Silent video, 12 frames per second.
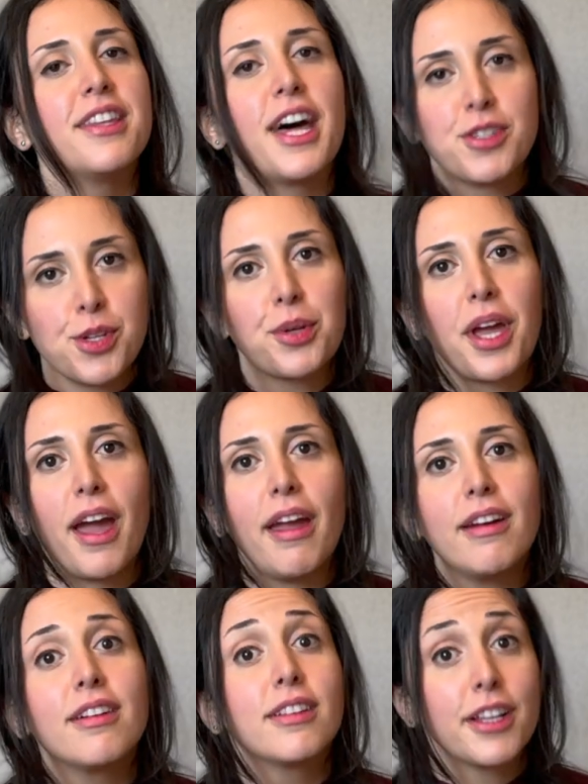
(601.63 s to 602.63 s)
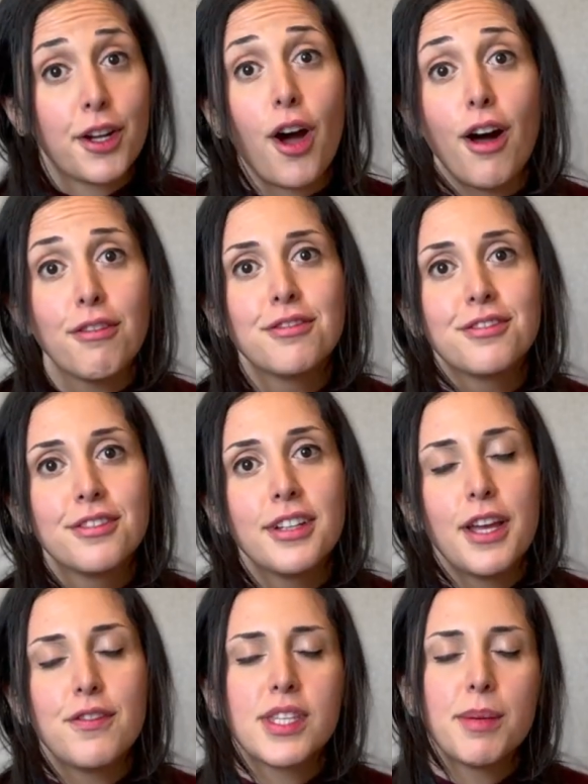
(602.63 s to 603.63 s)
That's okay. Click off.
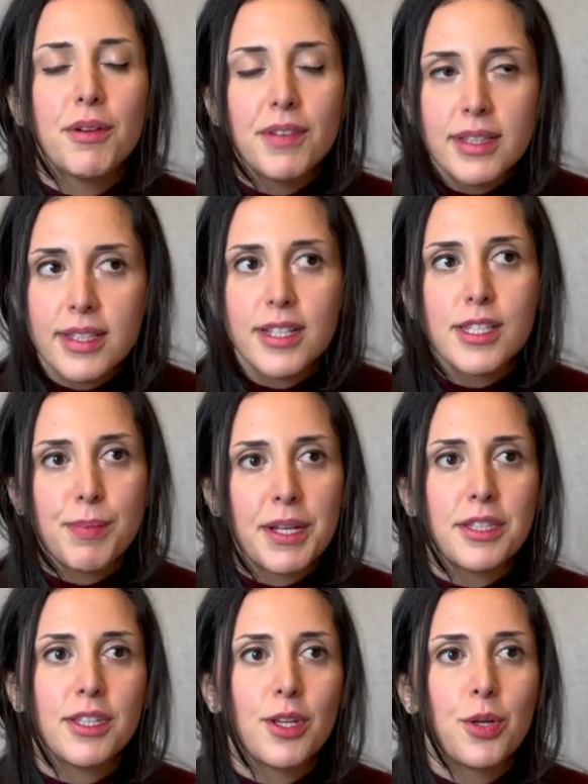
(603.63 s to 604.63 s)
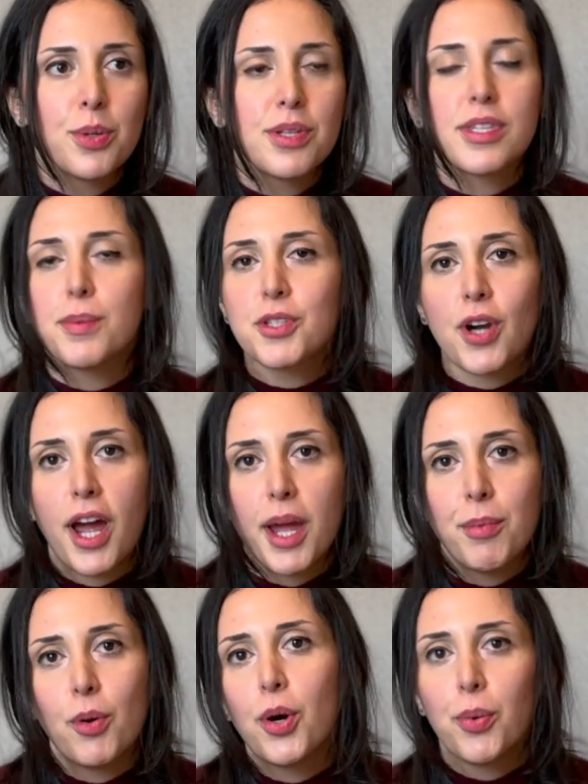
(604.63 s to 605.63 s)
If some of it did speak to you,
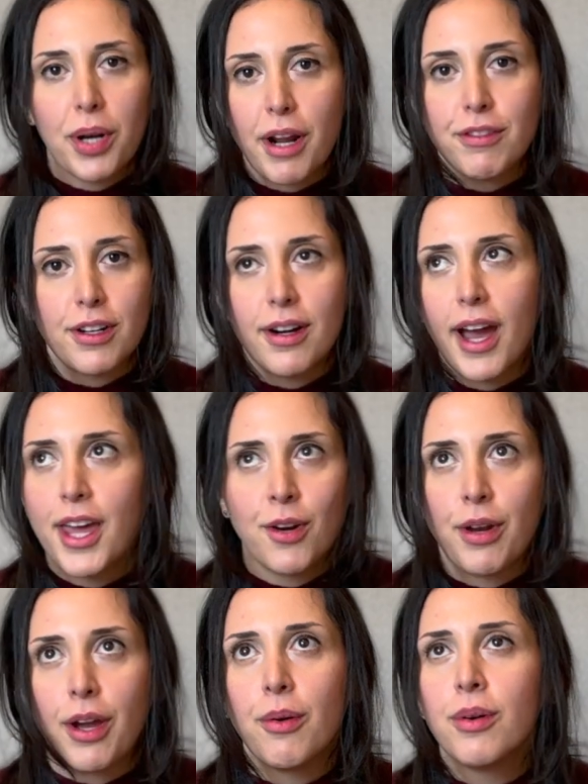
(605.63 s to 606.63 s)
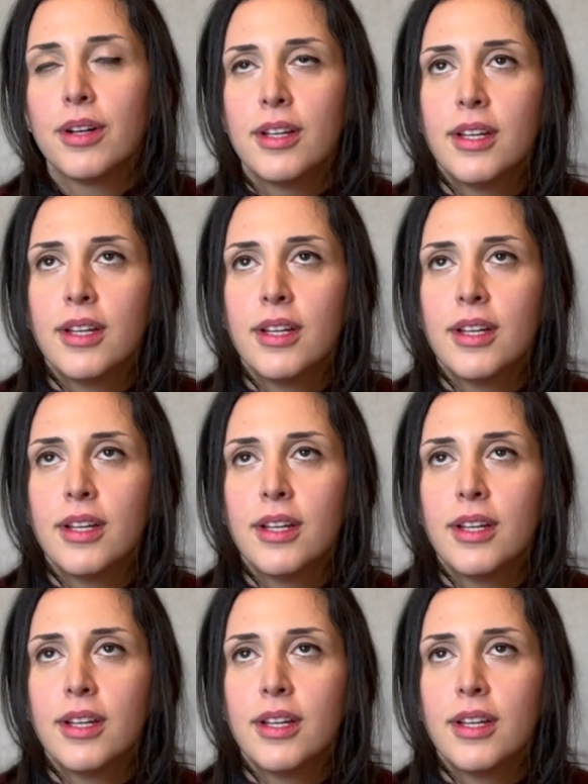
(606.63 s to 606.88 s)
subscribe or whatever. I don't know.